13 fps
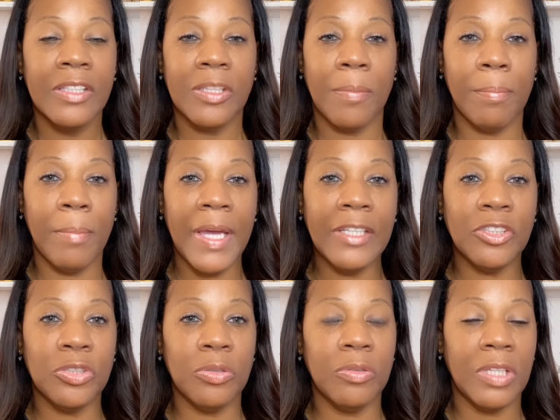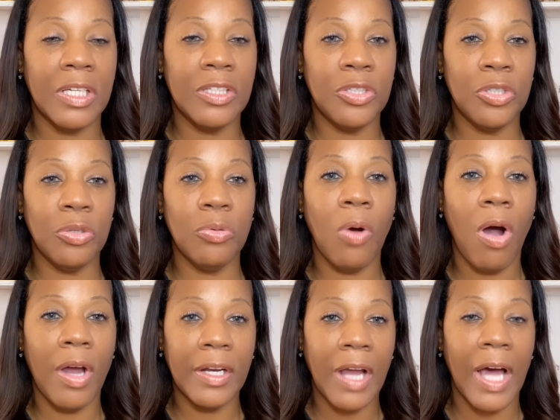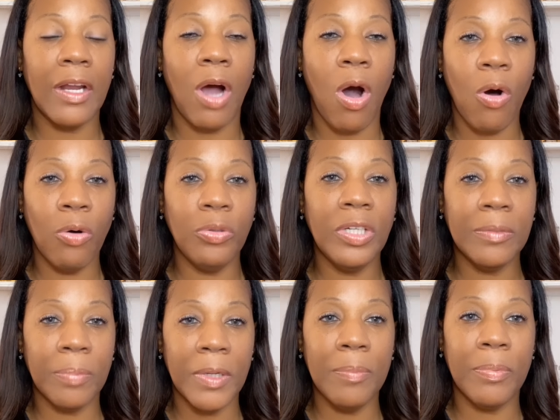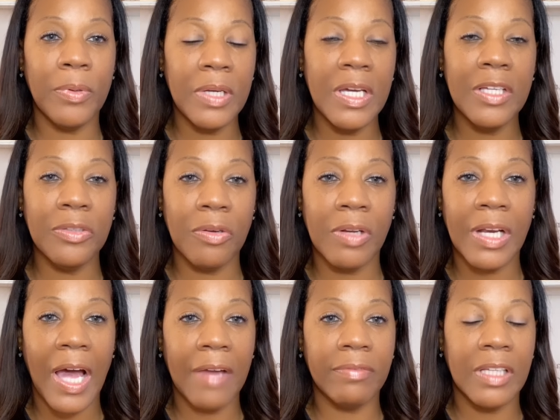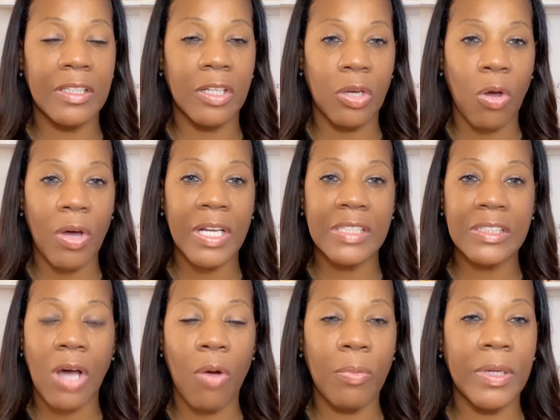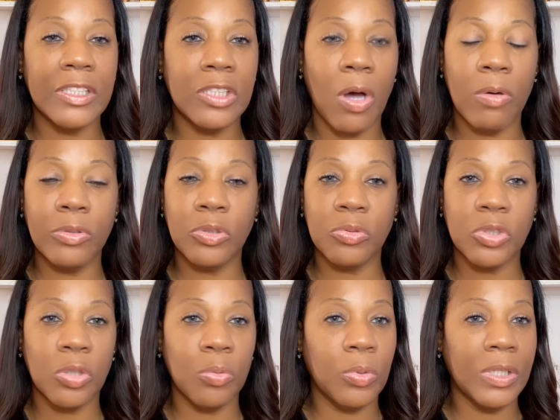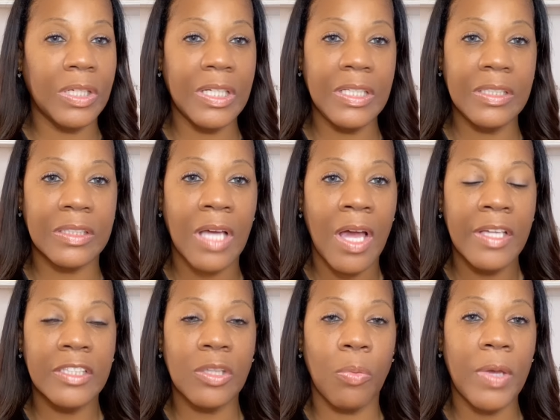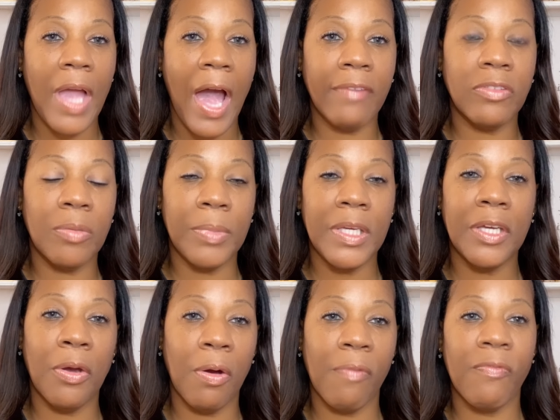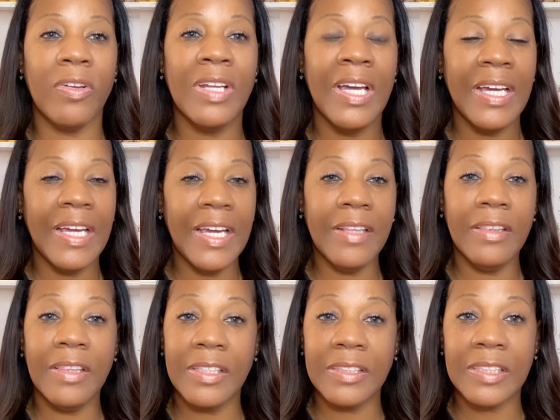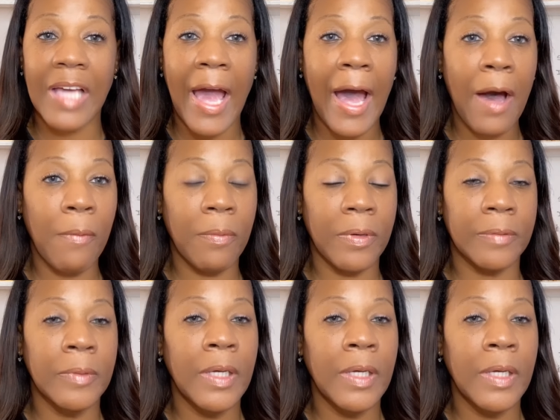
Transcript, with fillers: to make sure that you are not holding people in your life that the Lord has already told you to release. So we have to be careful in this hour